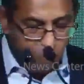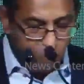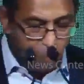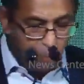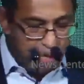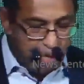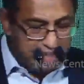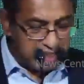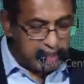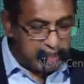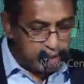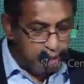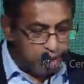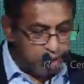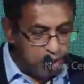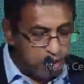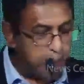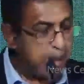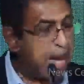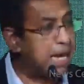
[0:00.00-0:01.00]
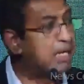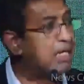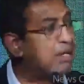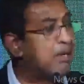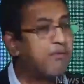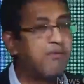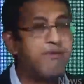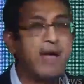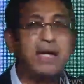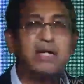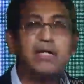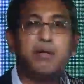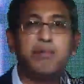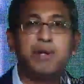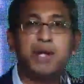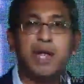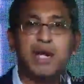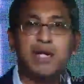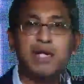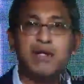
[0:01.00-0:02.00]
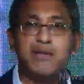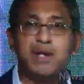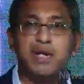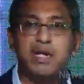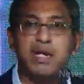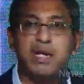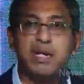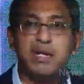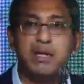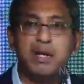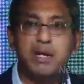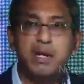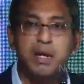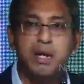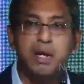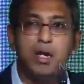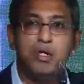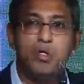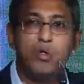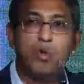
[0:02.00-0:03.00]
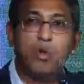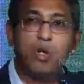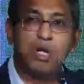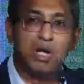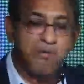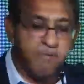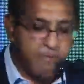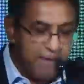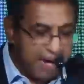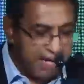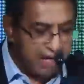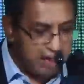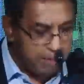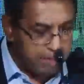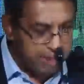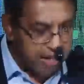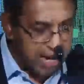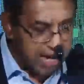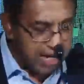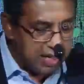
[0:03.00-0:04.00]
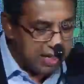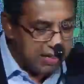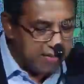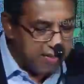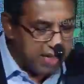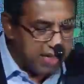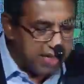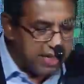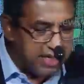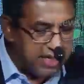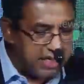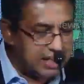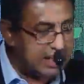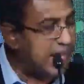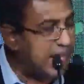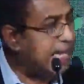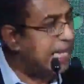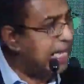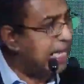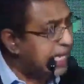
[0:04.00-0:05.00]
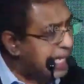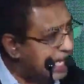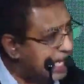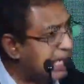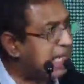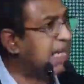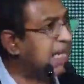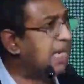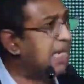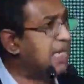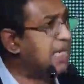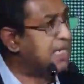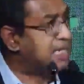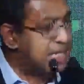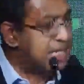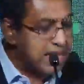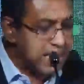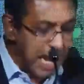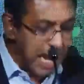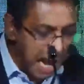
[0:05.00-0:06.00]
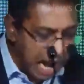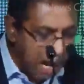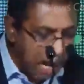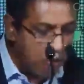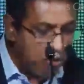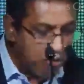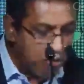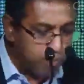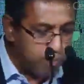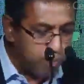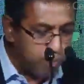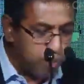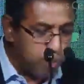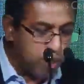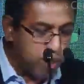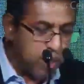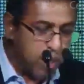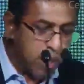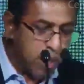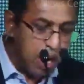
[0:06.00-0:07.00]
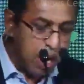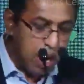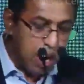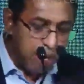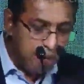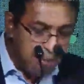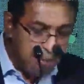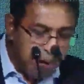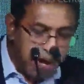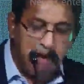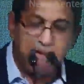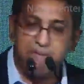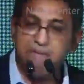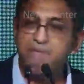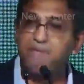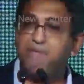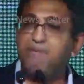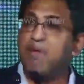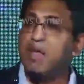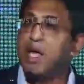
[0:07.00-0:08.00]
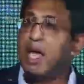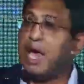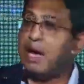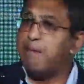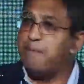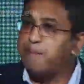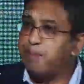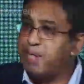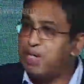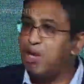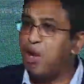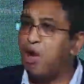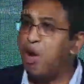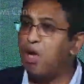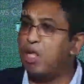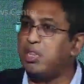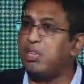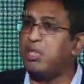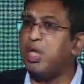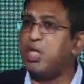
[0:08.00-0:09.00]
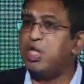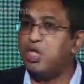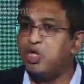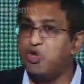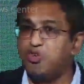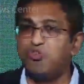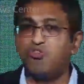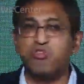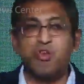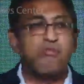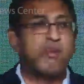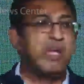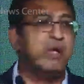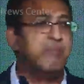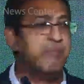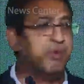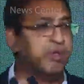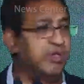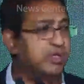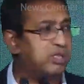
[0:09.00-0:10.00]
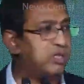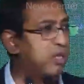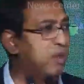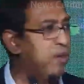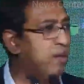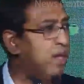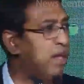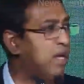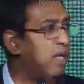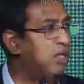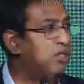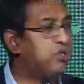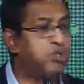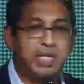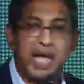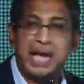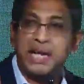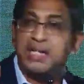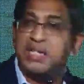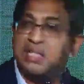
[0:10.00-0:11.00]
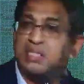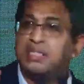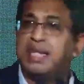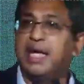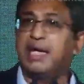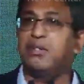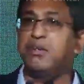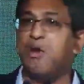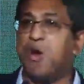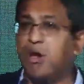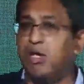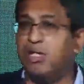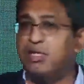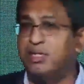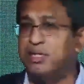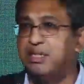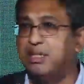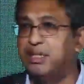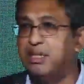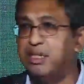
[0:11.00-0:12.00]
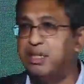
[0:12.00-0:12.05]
What is total factor productivity? Total factor productivity is the increase in output above and beyond the use of inputs. So that is technology.